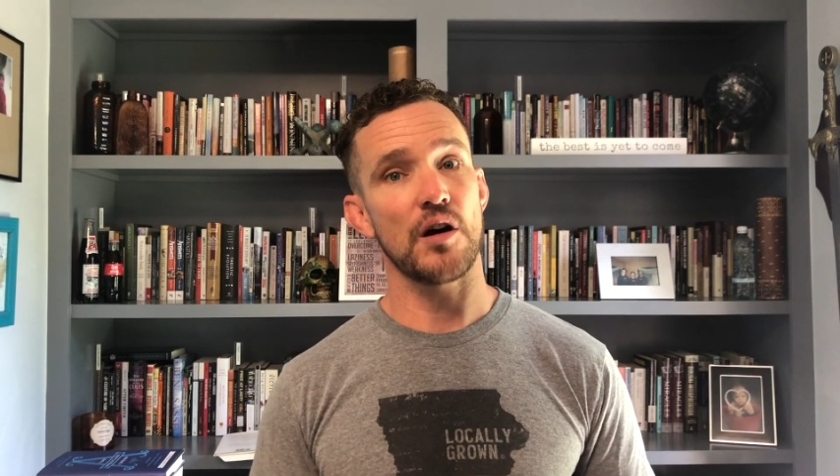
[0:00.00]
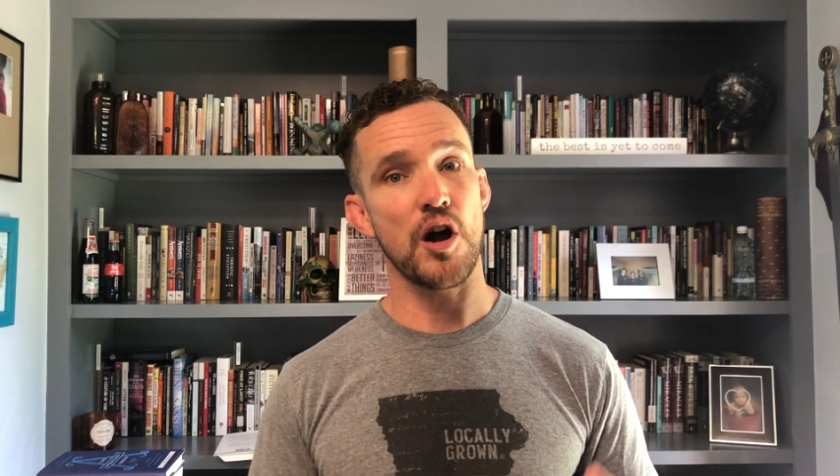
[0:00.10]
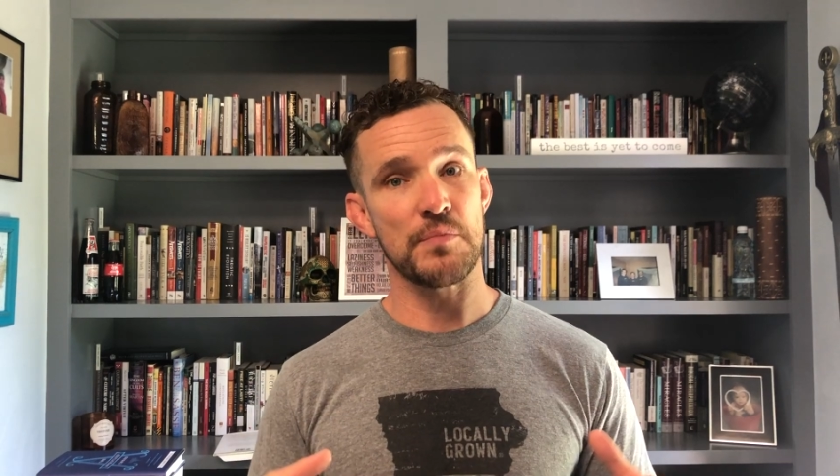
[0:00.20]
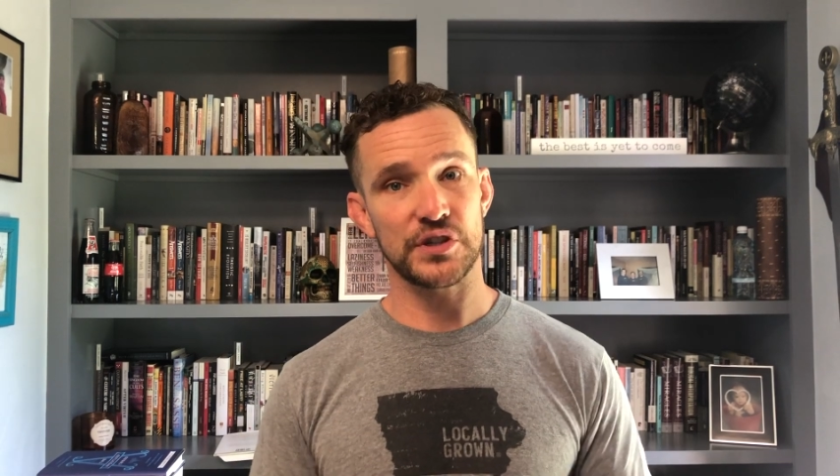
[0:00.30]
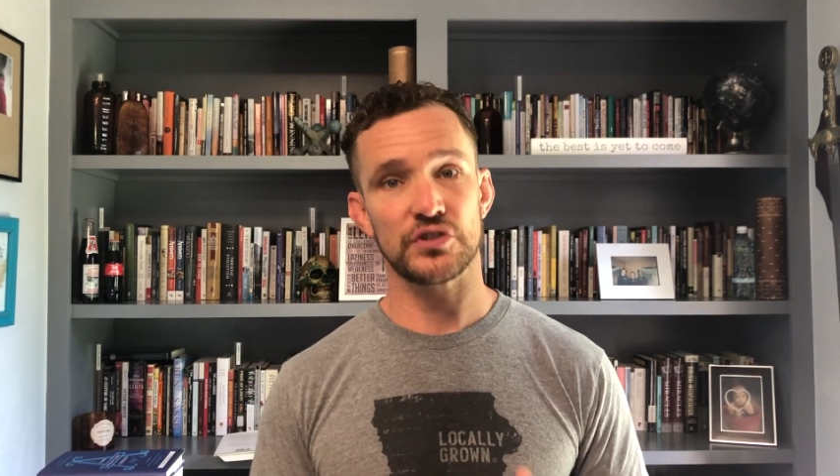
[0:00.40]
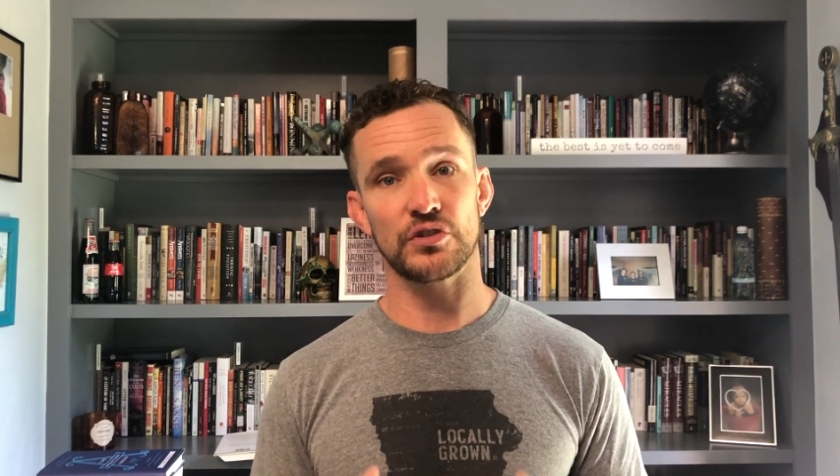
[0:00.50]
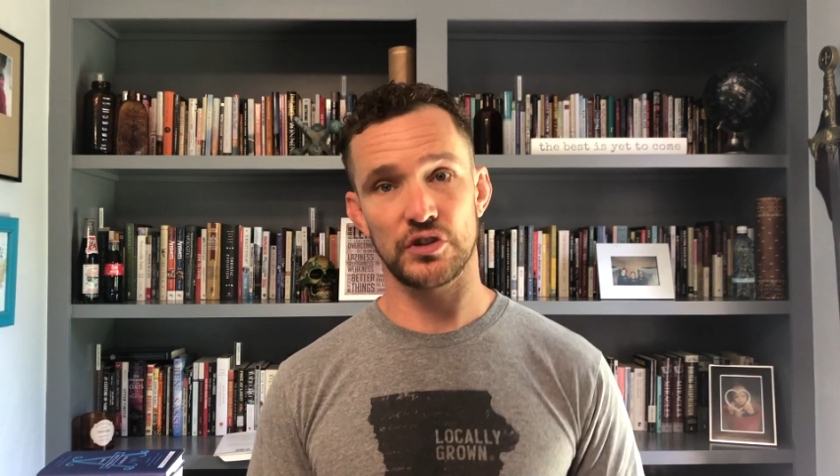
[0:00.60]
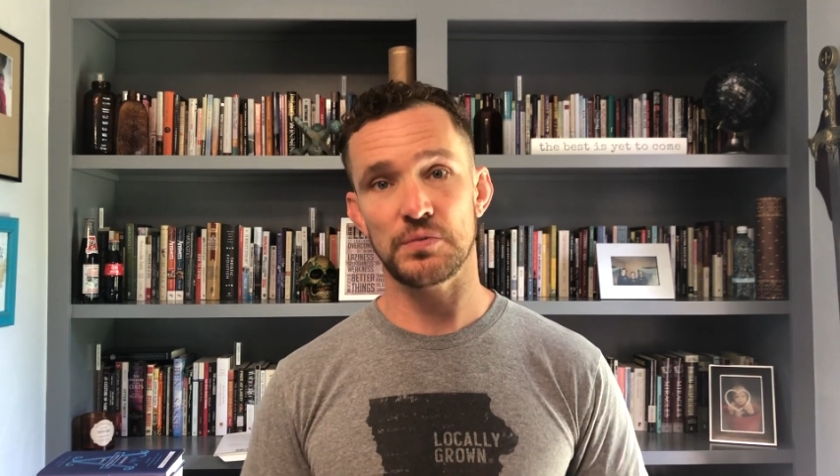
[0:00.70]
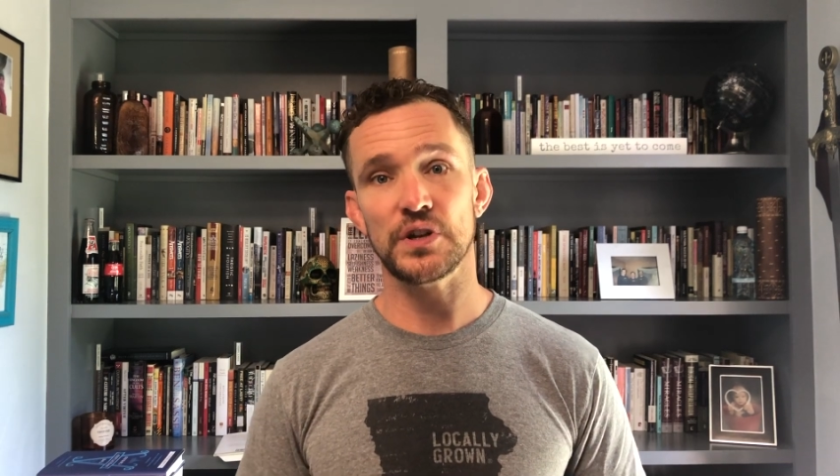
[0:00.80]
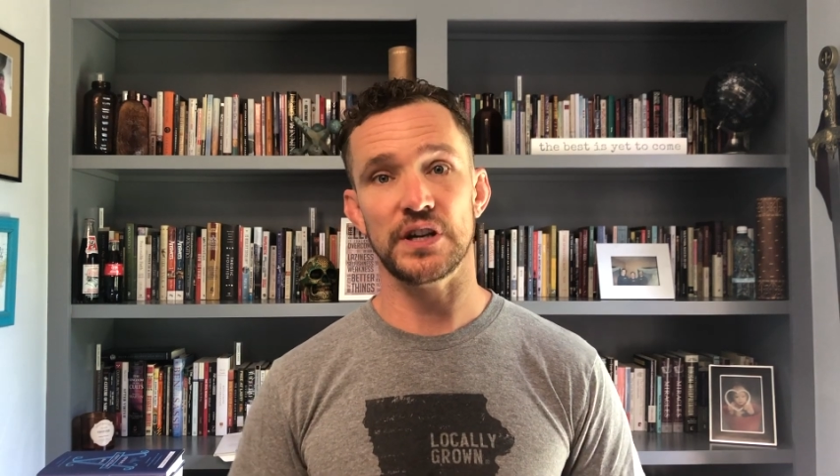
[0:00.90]
our missional
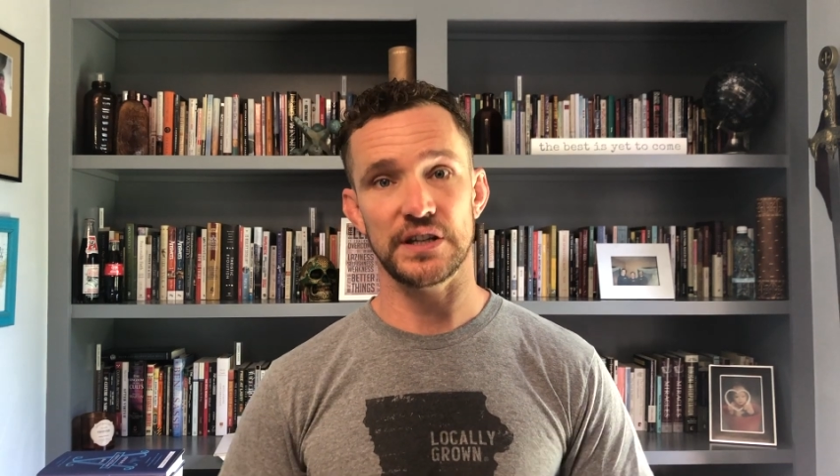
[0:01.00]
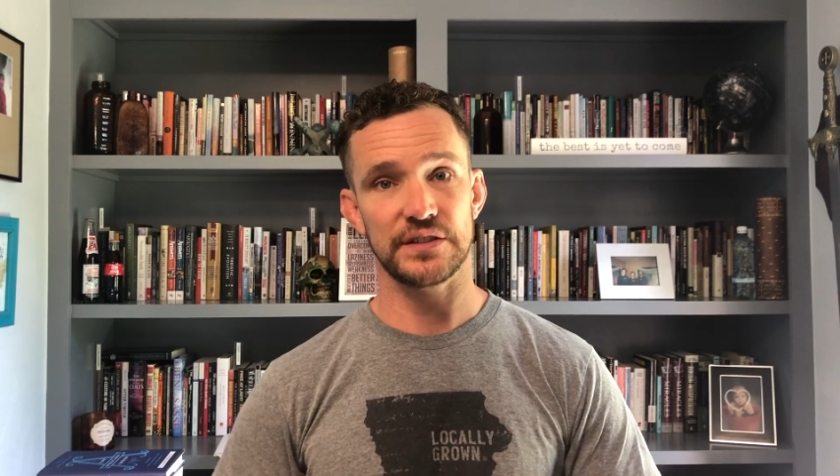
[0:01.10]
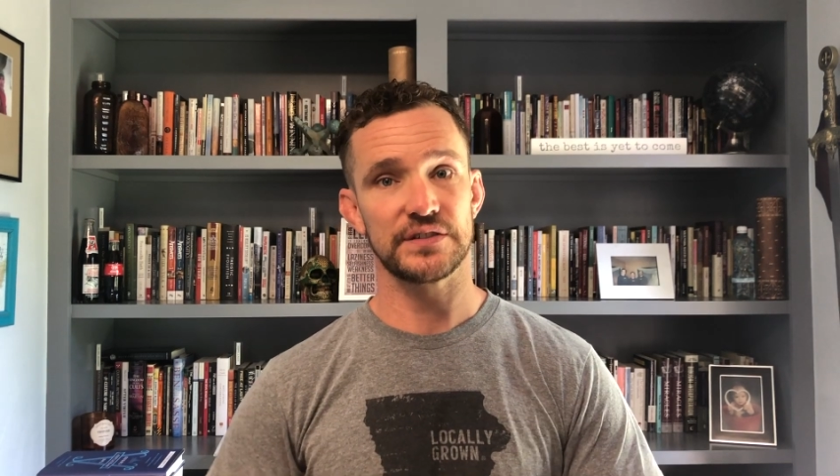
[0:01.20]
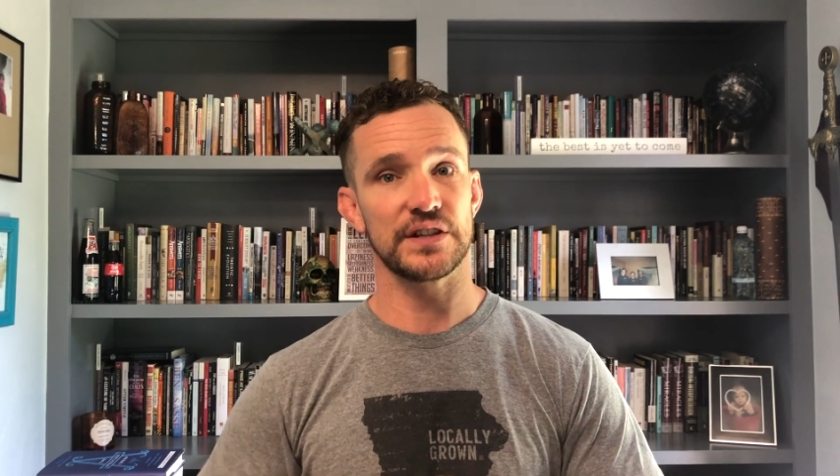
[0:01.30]
communities